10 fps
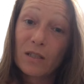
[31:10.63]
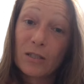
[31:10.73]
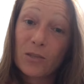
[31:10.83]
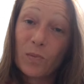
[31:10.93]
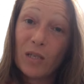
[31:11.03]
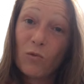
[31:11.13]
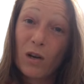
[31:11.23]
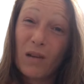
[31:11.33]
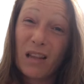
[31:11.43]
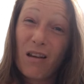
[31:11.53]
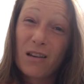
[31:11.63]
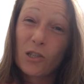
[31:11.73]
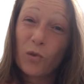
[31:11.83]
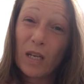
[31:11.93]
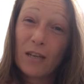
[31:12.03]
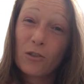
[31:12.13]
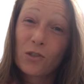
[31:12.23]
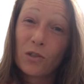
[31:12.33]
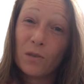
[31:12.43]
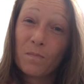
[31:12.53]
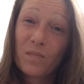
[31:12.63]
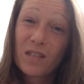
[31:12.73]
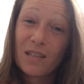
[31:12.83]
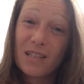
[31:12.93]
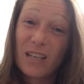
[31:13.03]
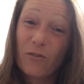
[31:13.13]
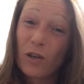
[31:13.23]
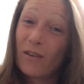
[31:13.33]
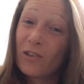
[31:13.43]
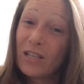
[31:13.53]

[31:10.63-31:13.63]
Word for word: This will be one of my longest videos, so it's going to take forever to